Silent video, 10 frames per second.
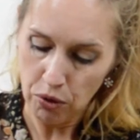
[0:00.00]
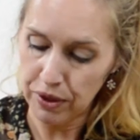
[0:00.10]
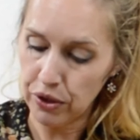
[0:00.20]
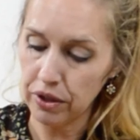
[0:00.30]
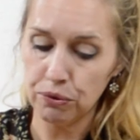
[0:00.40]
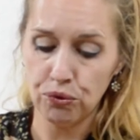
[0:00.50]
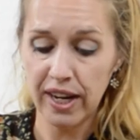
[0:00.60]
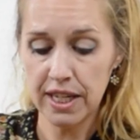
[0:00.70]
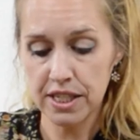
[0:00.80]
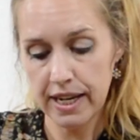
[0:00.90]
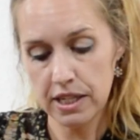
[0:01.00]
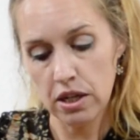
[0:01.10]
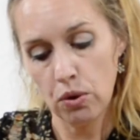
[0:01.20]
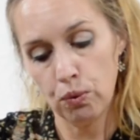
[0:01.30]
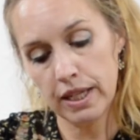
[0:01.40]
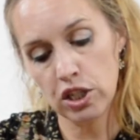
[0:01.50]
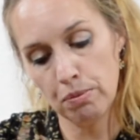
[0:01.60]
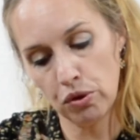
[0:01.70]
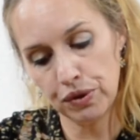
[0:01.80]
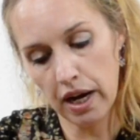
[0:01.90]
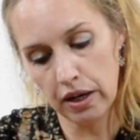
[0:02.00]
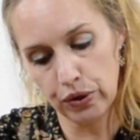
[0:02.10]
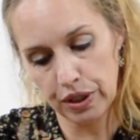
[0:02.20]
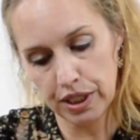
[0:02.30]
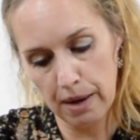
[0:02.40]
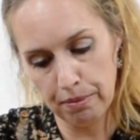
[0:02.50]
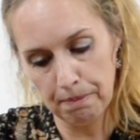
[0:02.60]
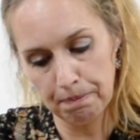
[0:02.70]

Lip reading: we're gonna fix it with some of the anchor tape.